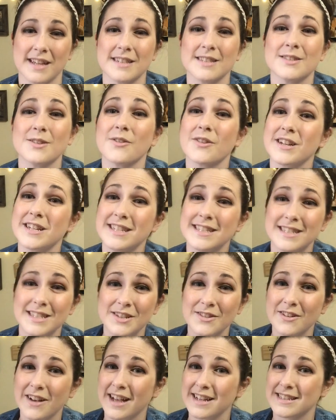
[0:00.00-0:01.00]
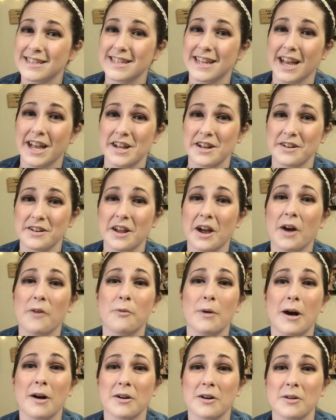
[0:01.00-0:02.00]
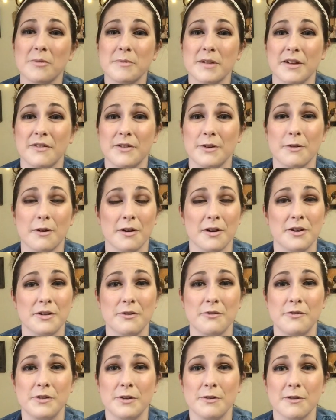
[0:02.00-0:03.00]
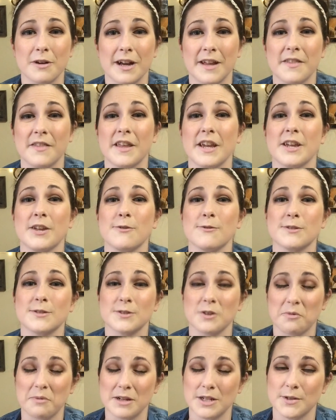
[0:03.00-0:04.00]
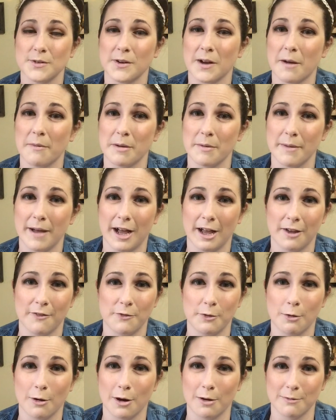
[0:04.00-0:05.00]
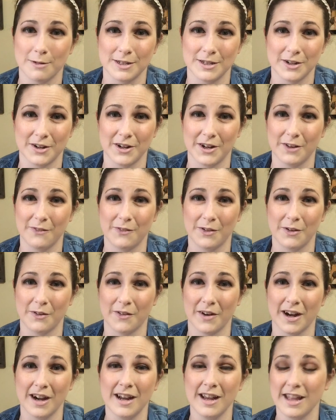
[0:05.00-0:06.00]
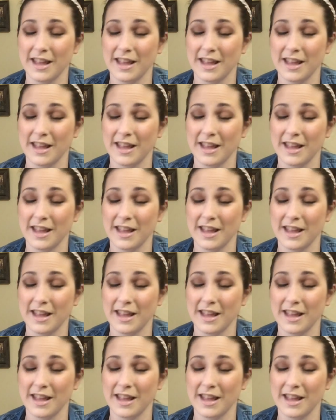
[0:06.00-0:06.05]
So good to see you guys again. Welcome if you are a new viewer, and thank you so much for coming back if you are a returning viewer.